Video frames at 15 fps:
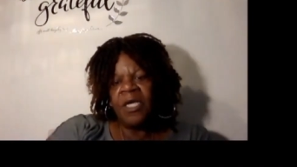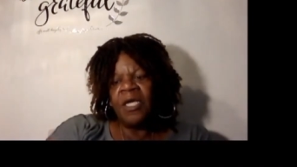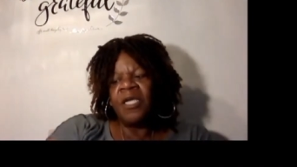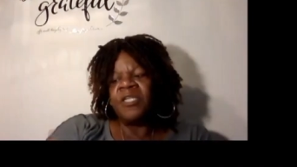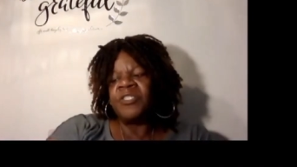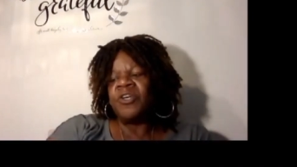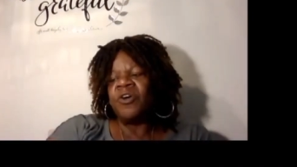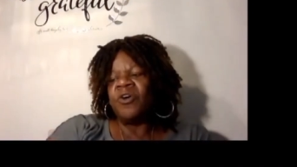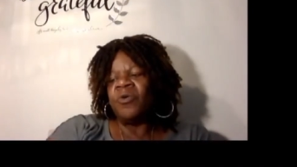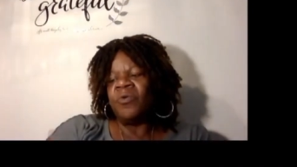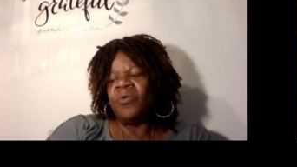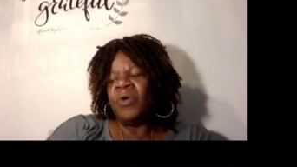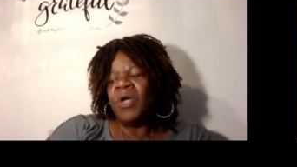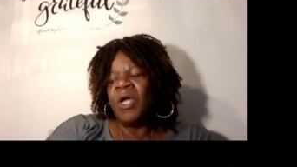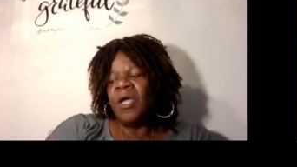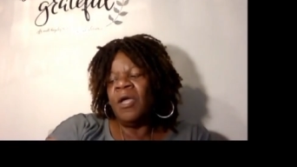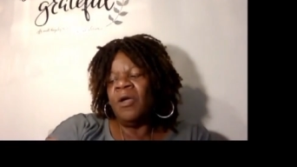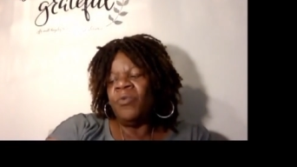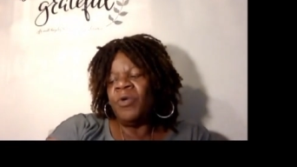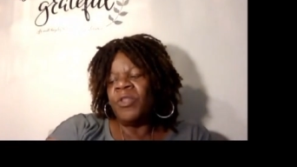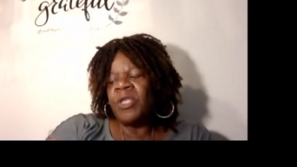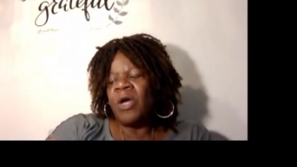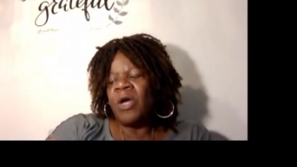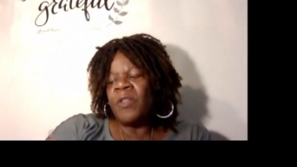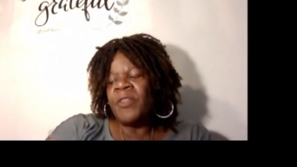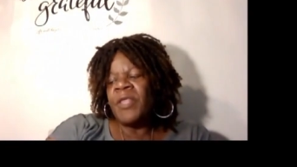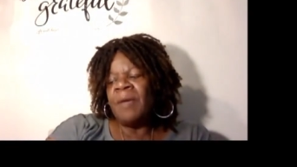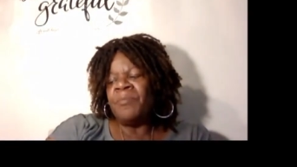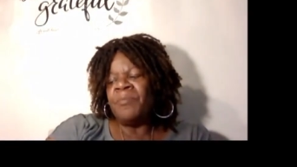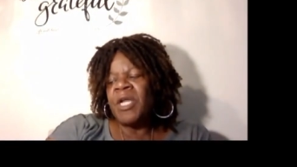And so with all
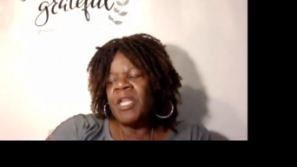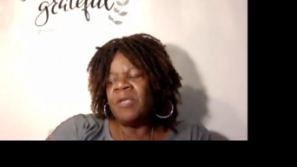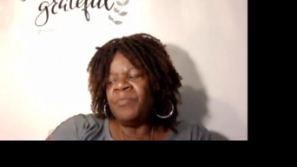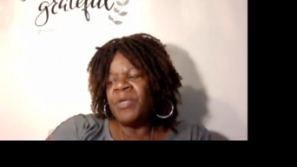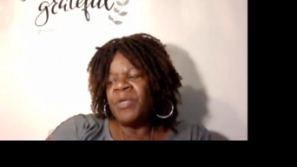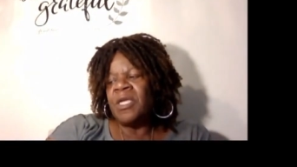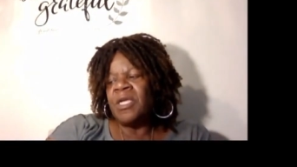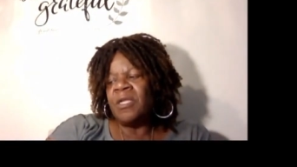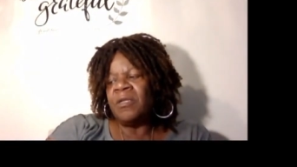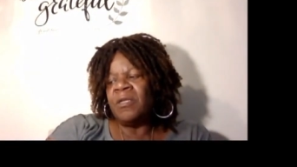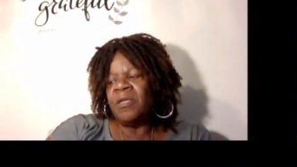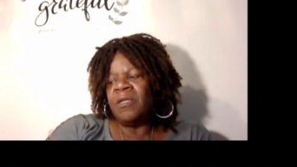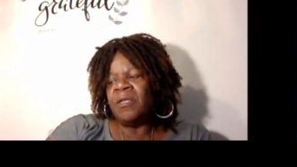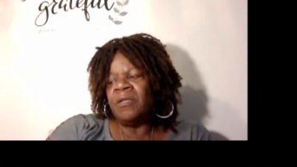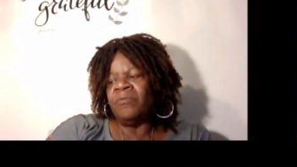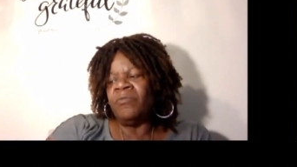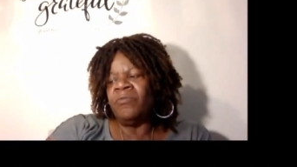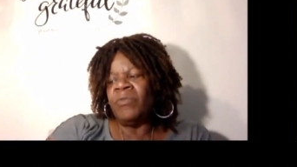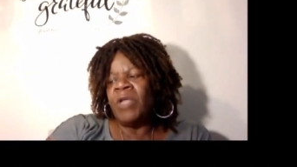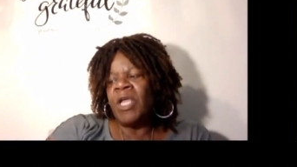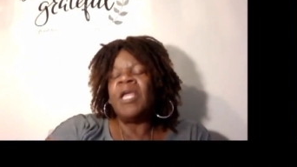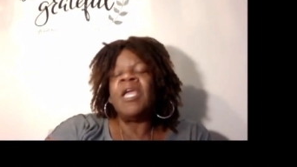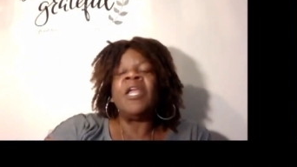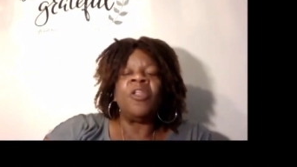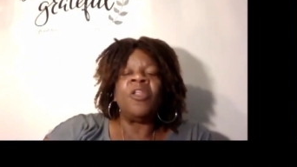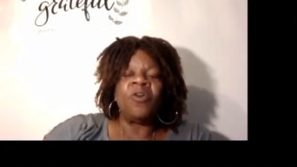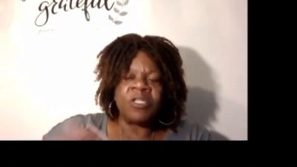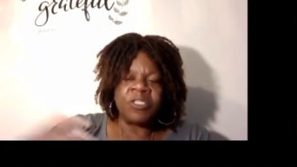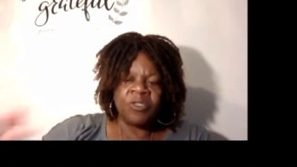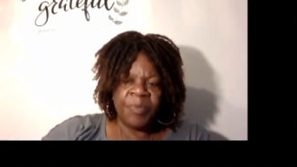that money being, and, and it
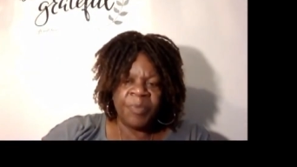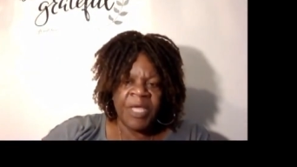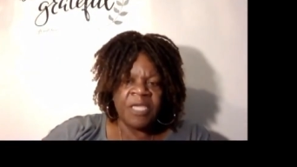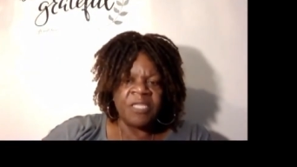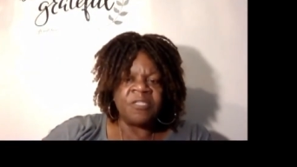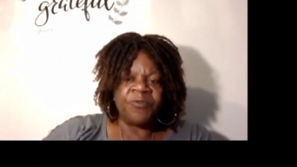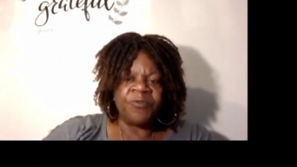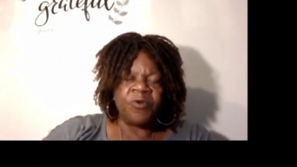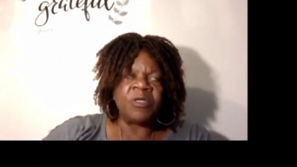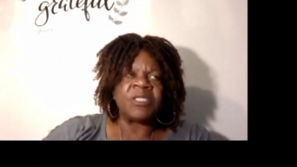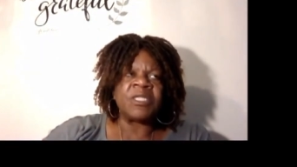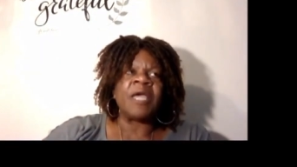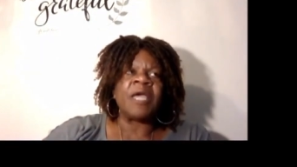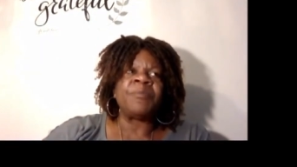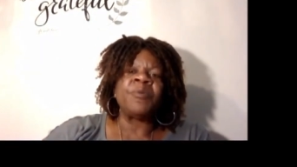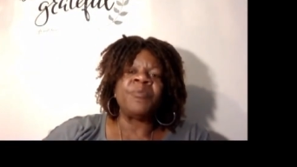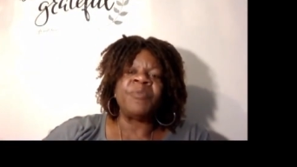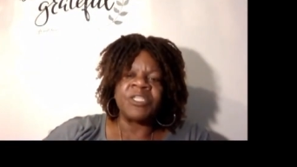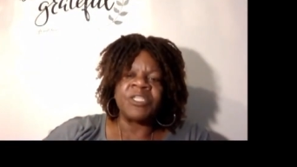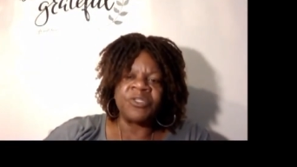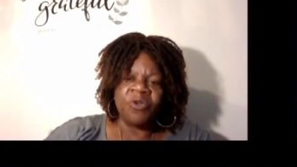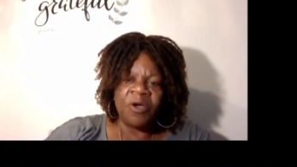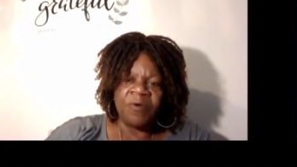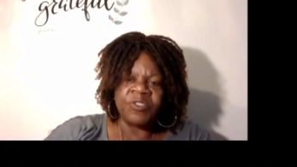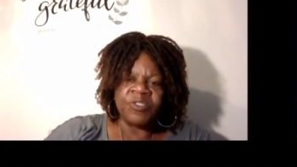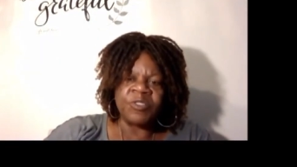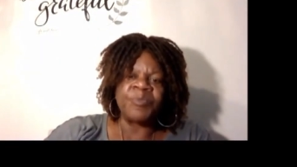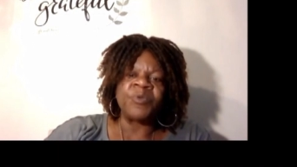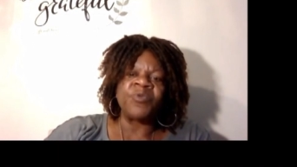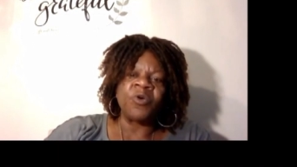also pays for like probation
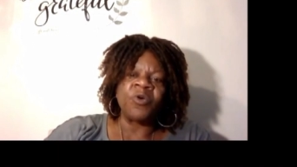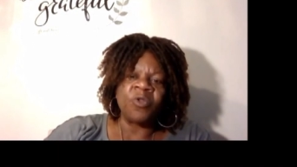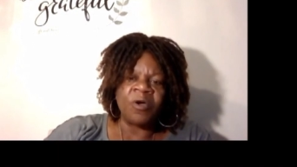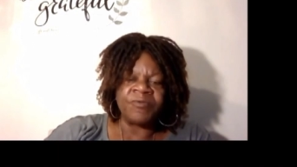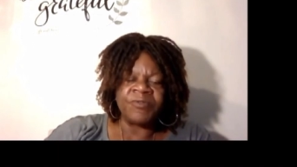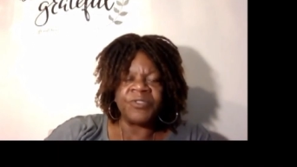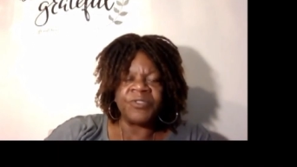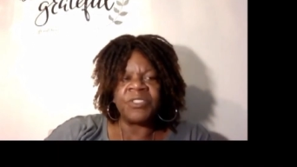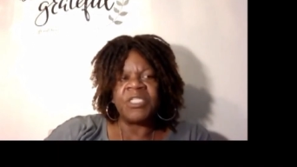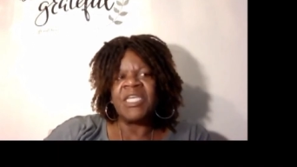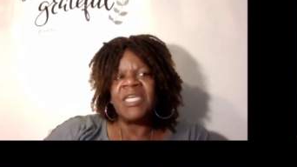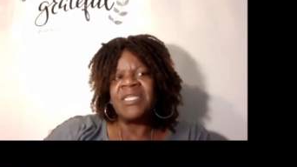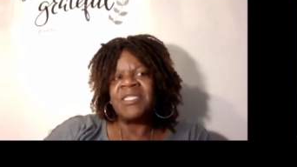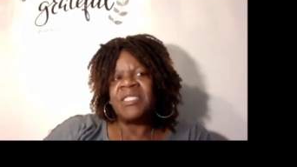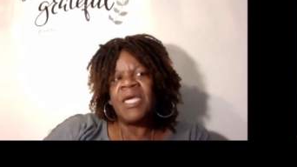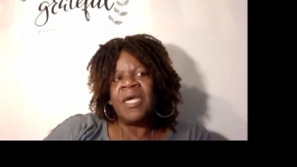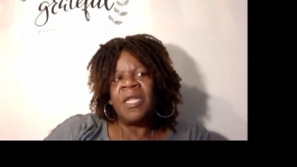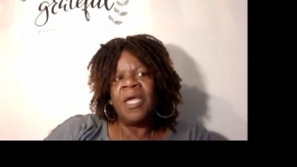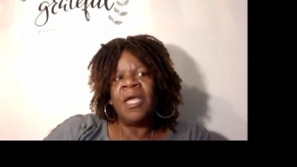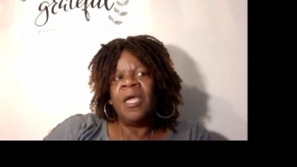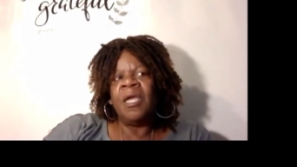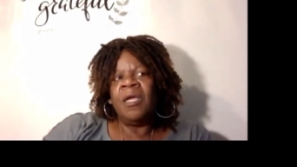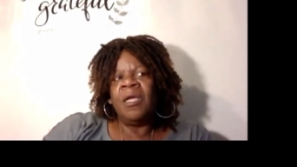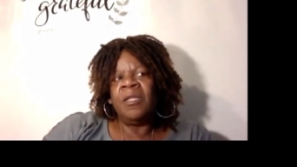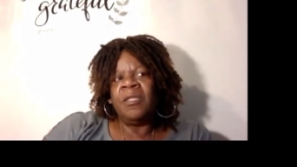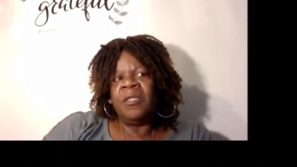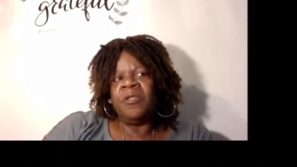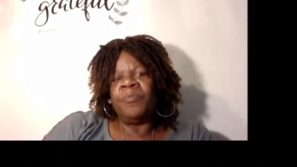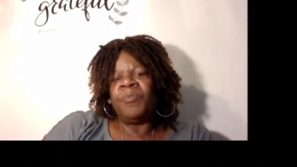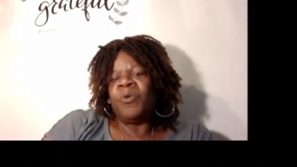officers, parole officers, things that
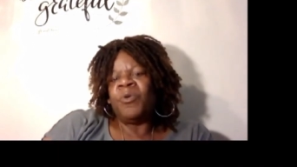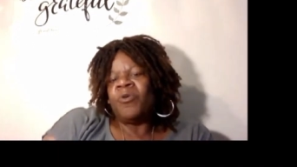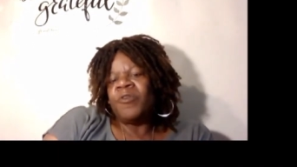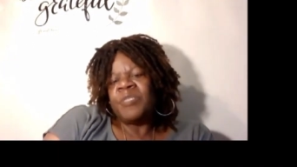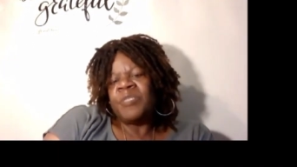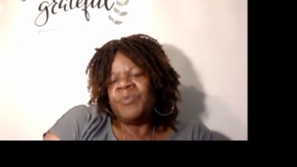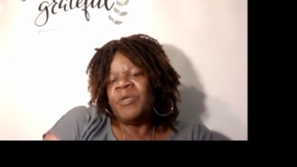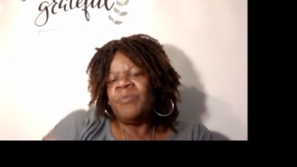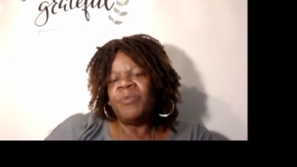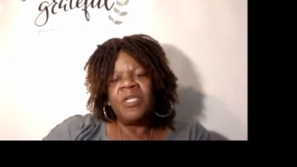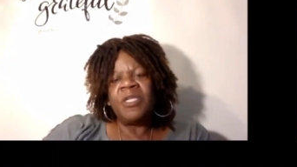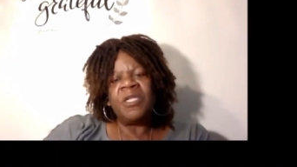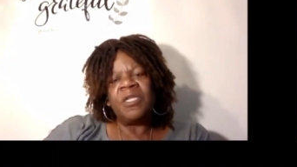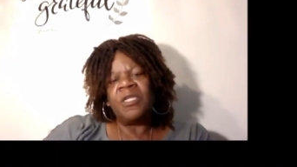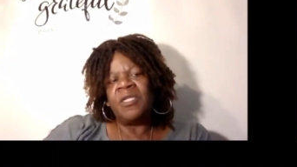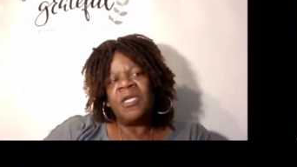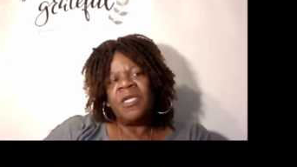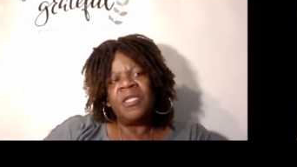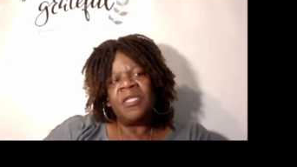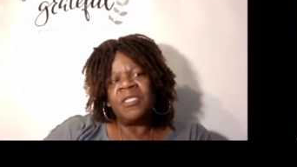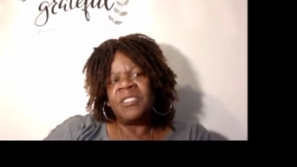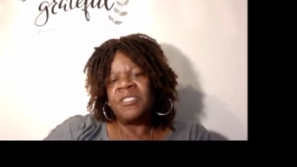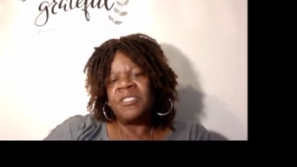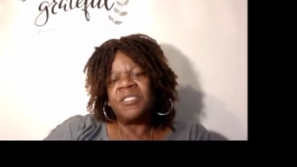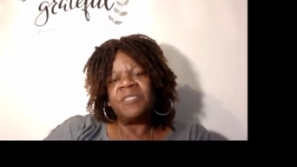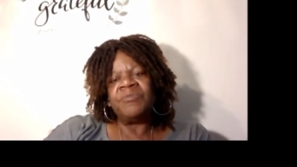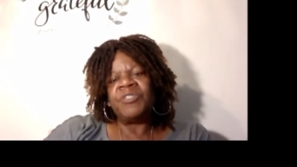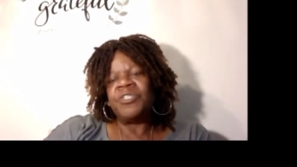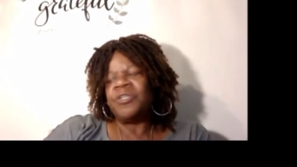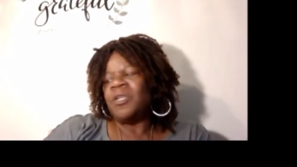the poorest people in the, in the system
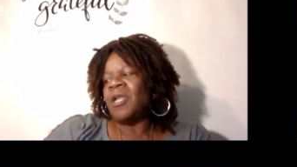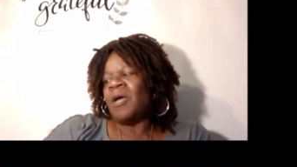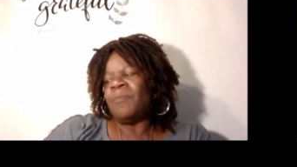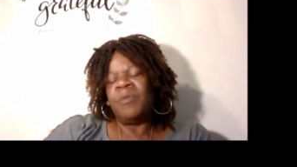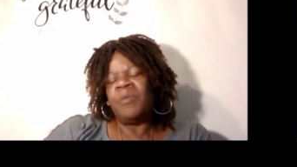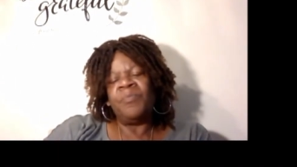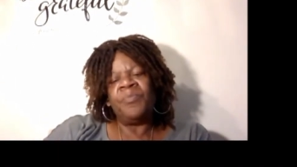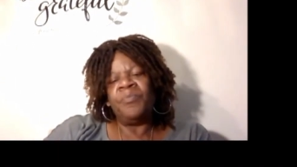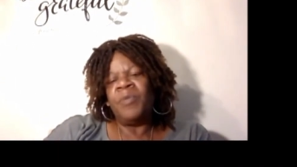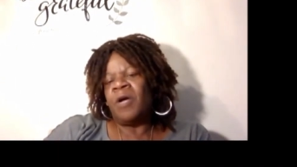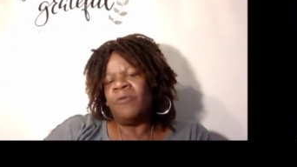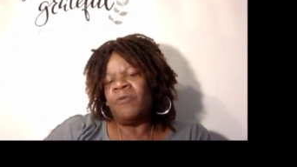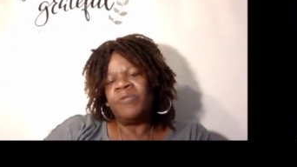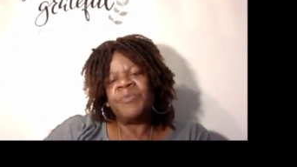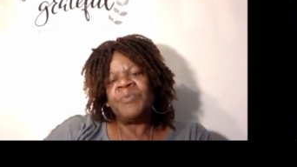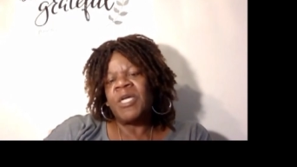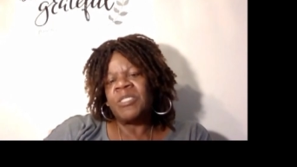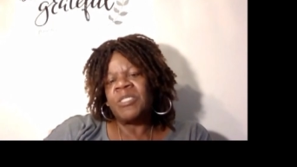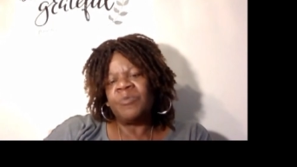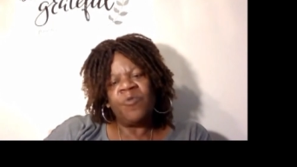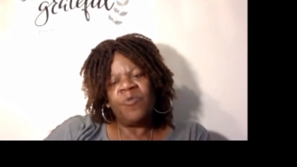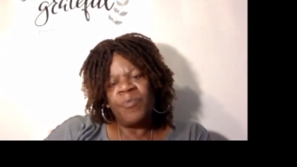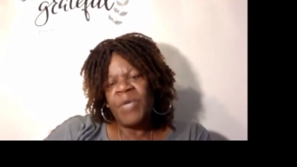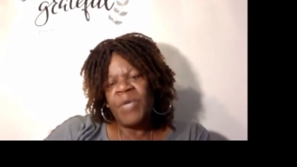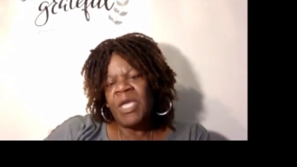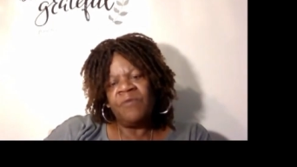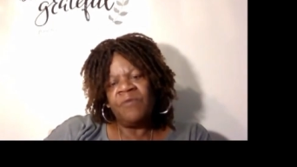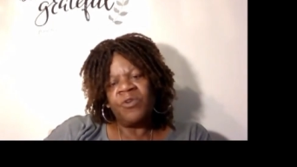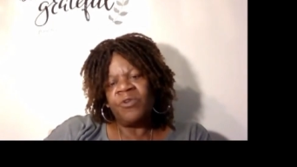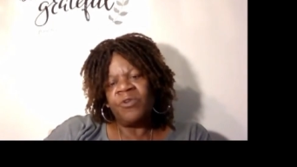should not be uh, responsible for
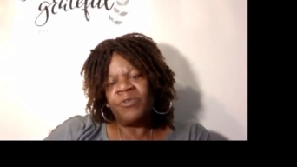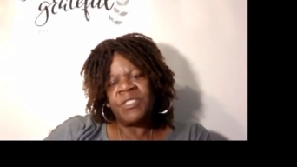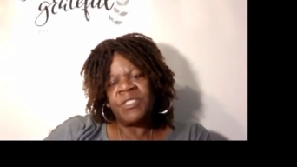paying for those